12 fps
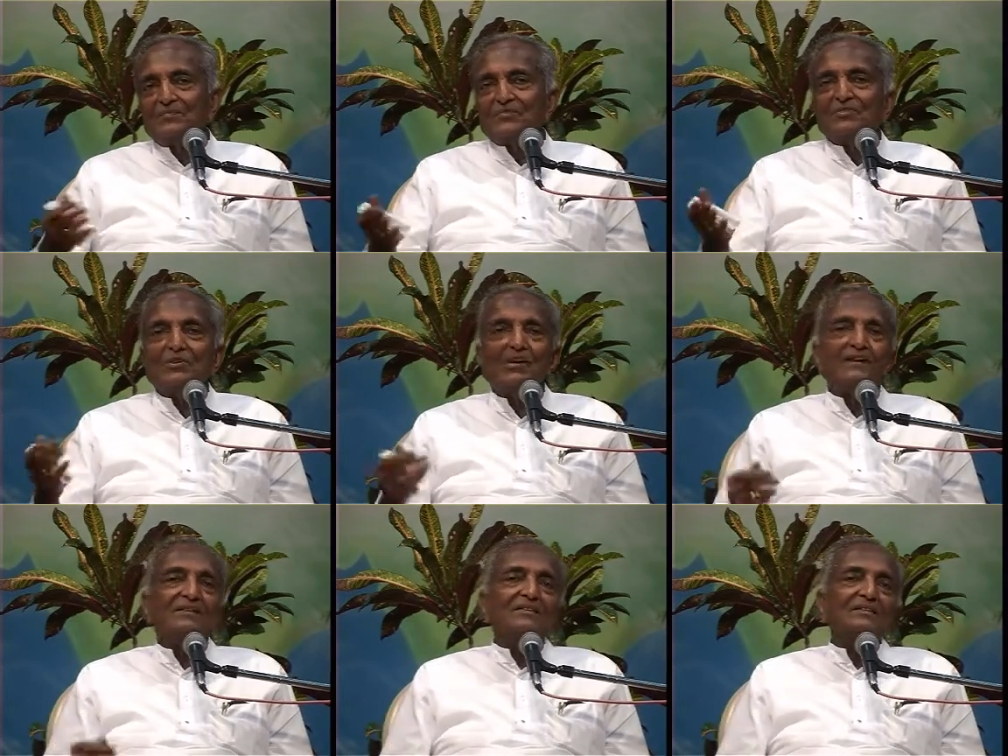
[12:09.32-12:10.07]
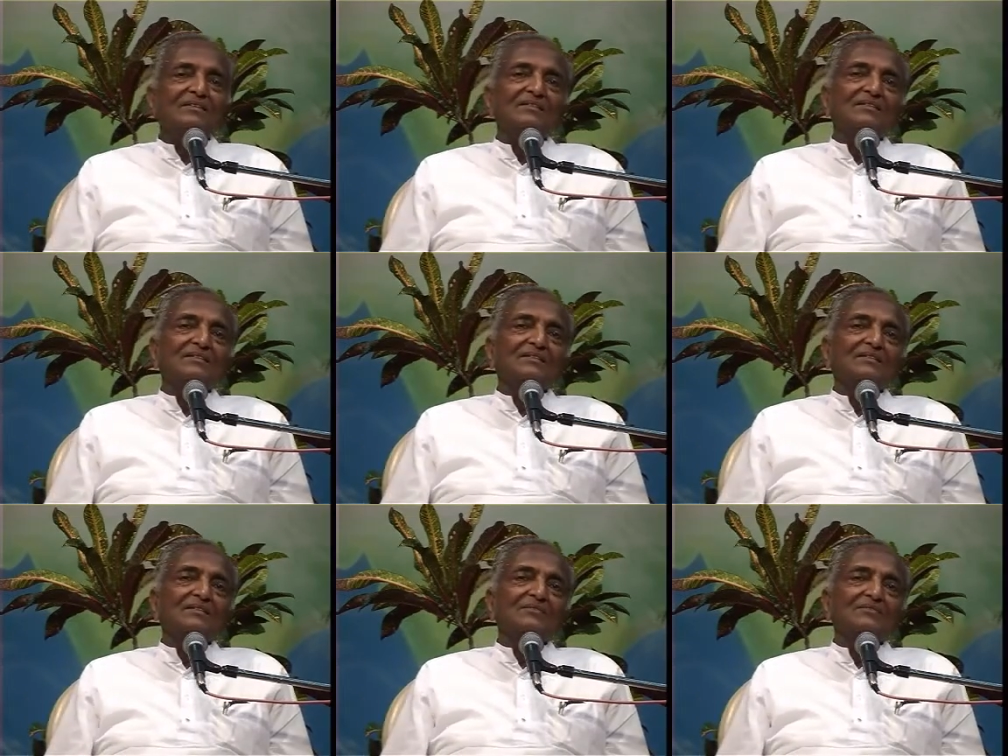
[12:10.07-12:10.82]
So I
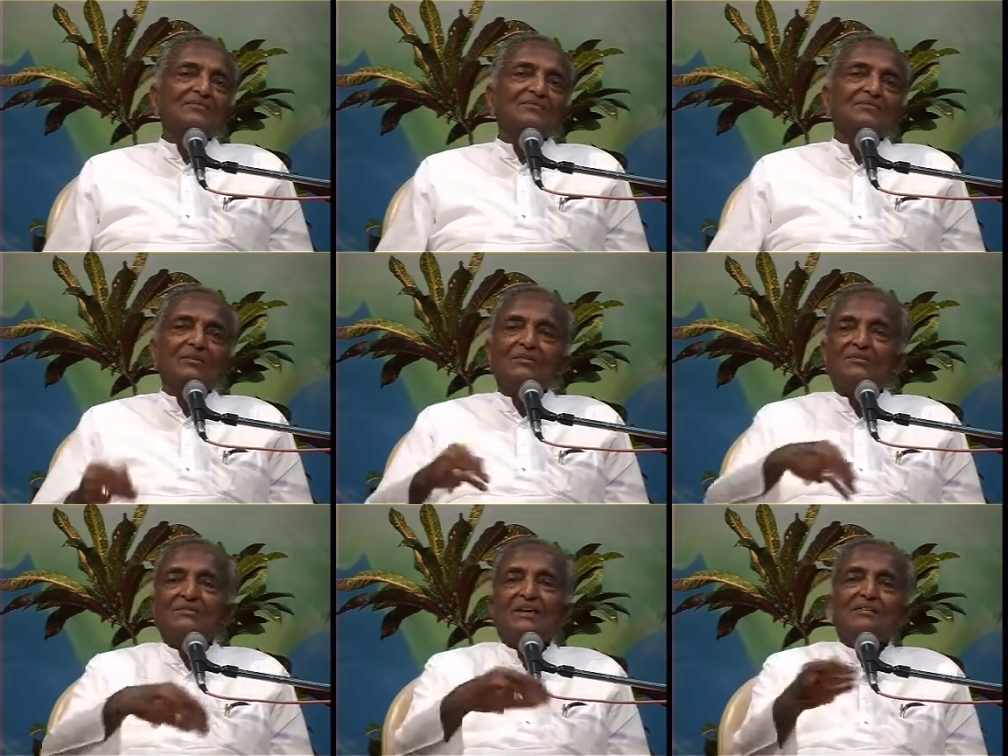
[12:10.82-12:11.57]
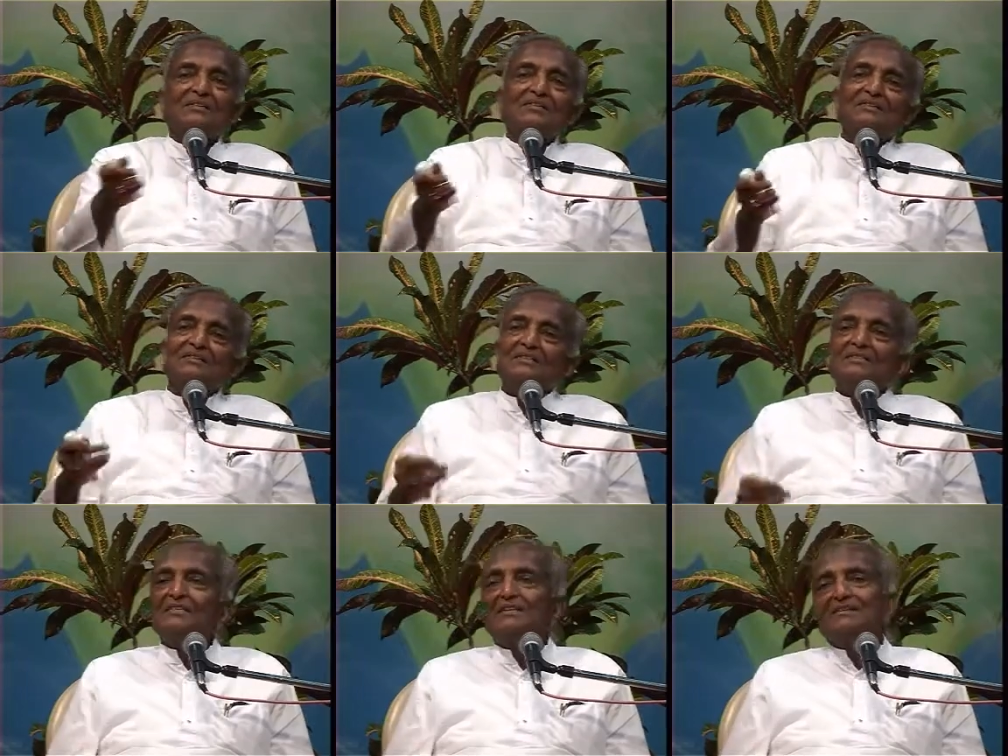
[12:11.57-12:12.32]
started
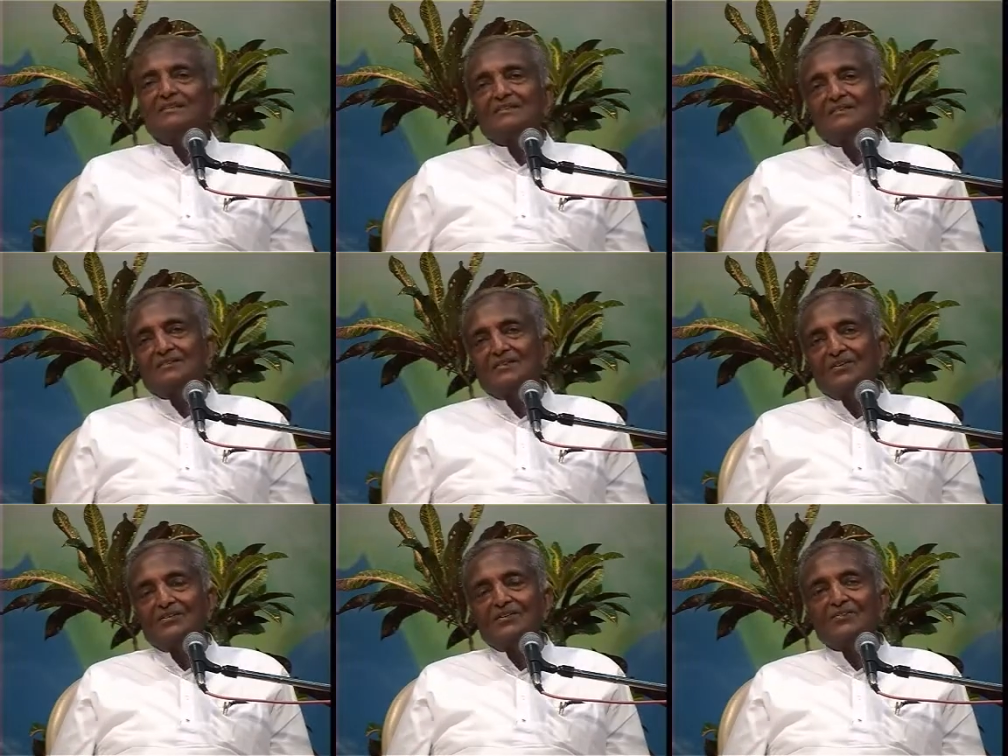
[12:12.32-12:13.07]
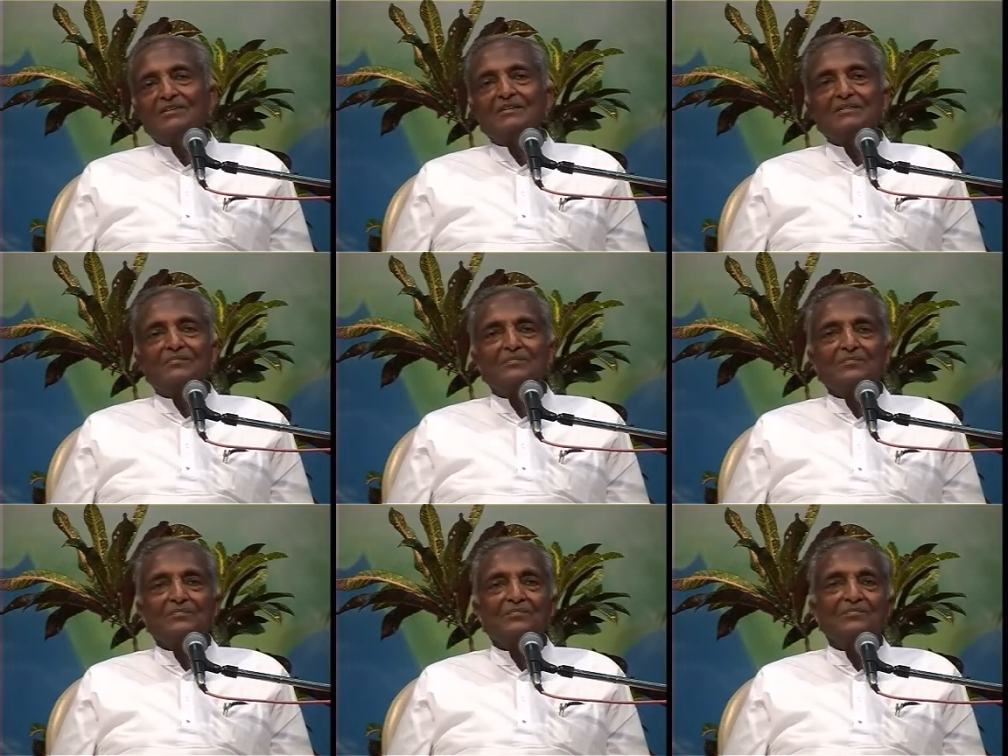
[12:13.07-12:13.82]
chit-chatting, talking with him.